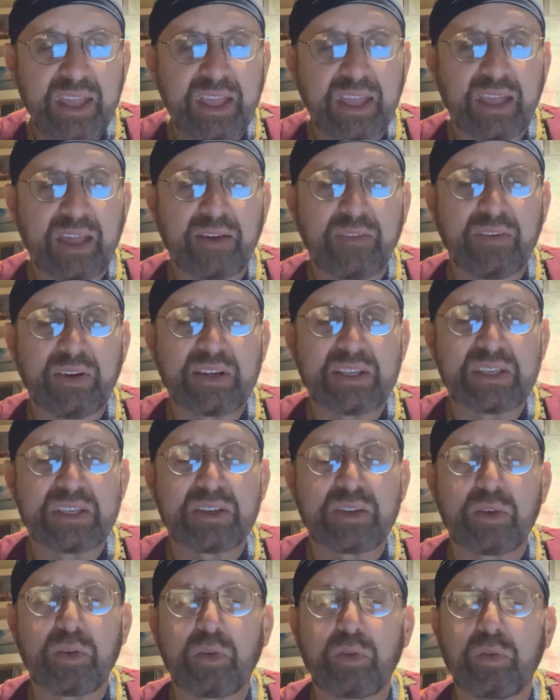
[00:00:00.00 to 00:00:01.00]
Give
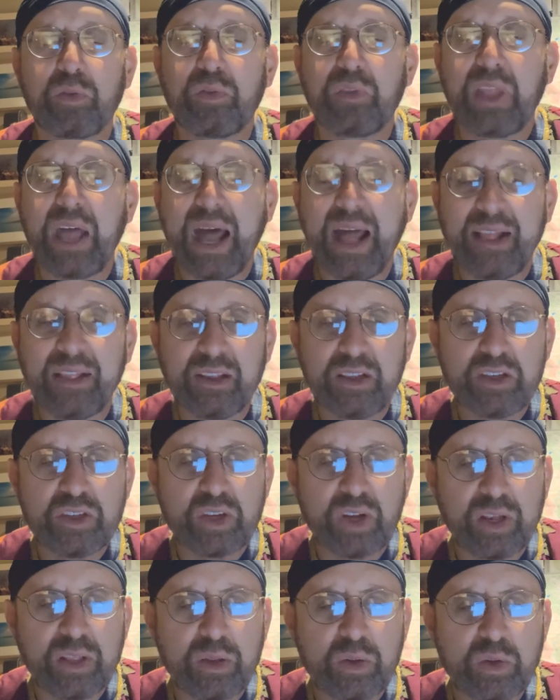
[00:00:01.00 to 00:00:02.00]
us knowledge,
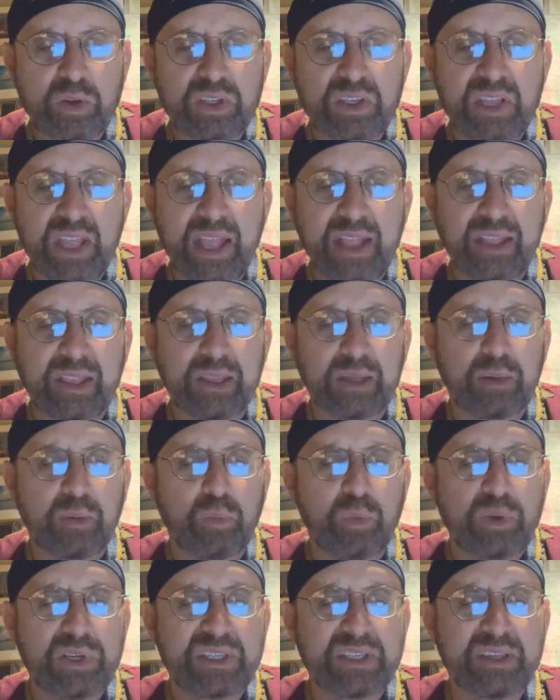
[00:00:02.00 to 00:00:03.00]
understanding,
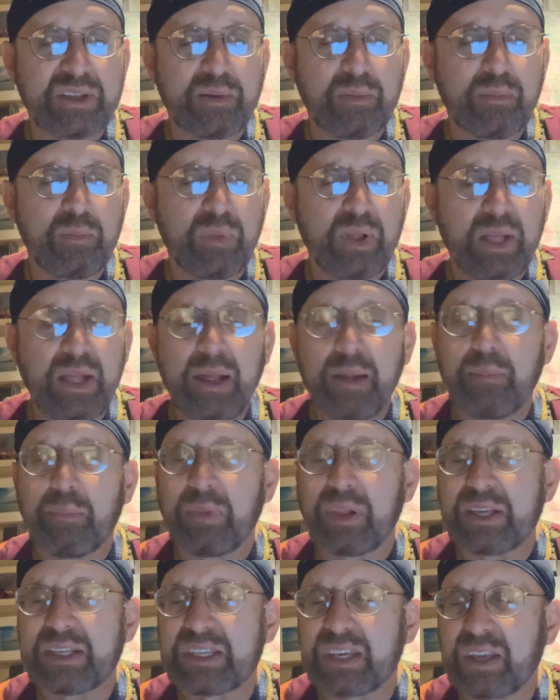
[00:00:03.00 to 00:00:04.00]
and wisdom.
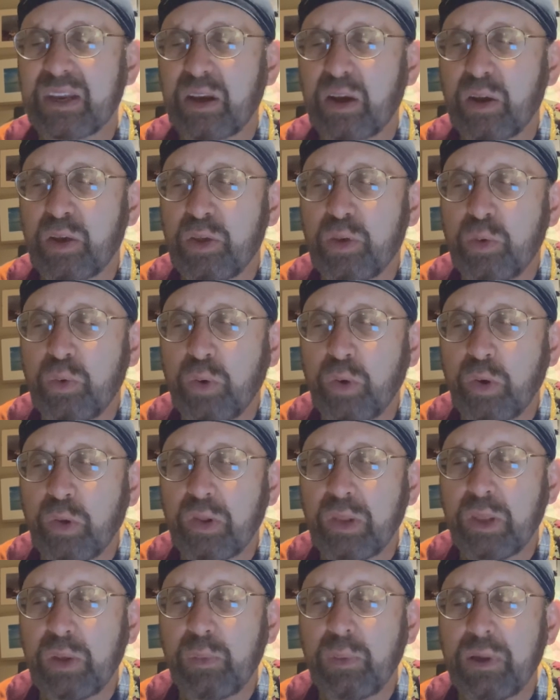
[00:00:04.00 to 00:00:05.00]
Blessed are you,
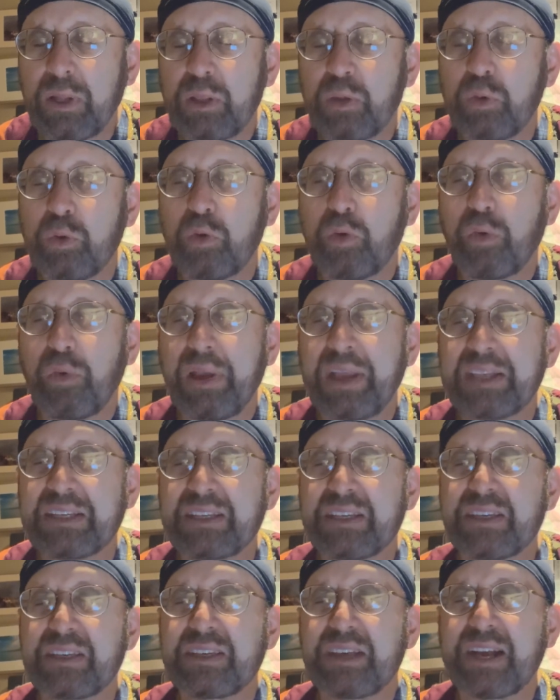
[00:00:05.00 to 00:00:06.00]
Holy One, who
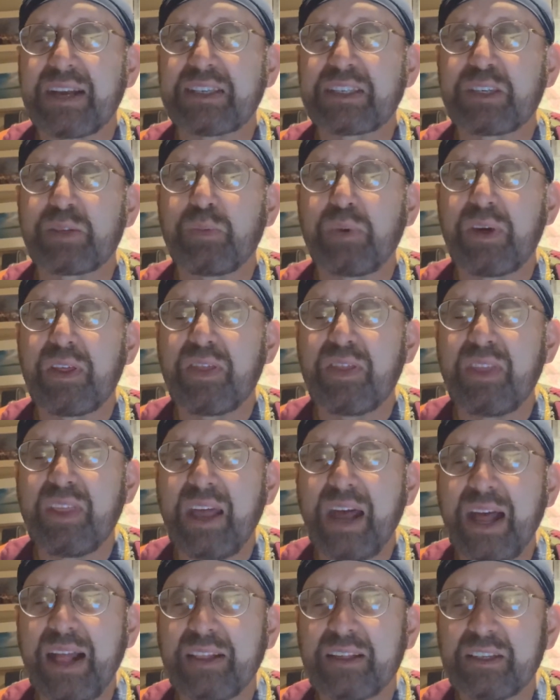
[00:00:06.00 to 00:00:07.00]
graces us with
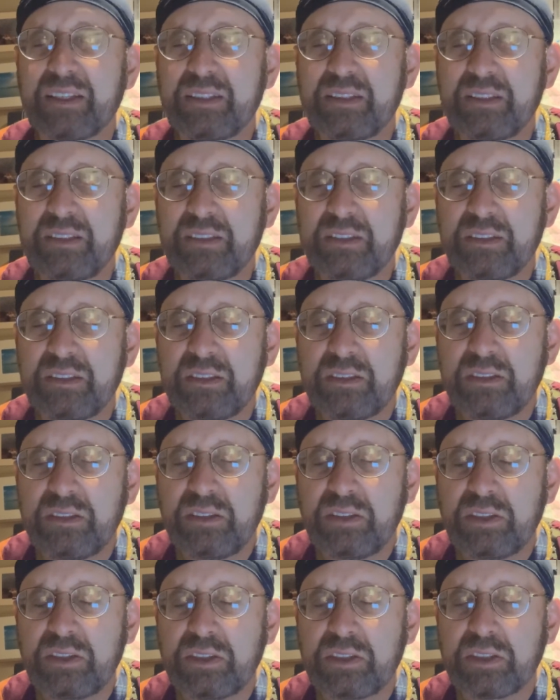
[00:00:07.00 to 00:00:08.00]

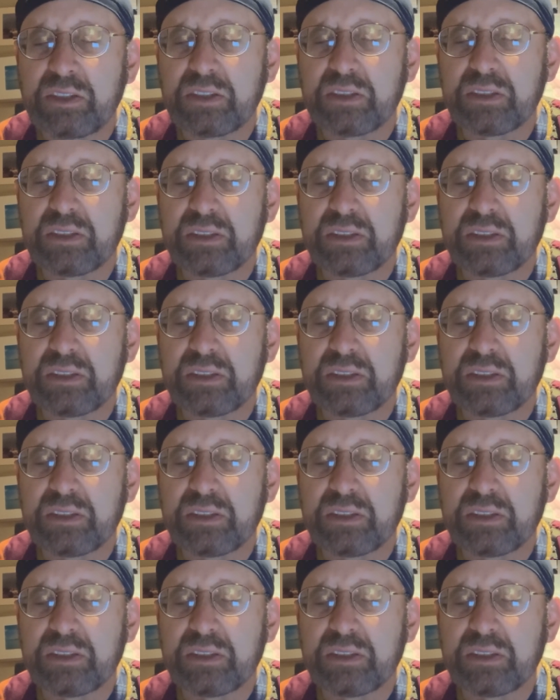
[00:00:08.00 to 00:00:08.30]
knowledge.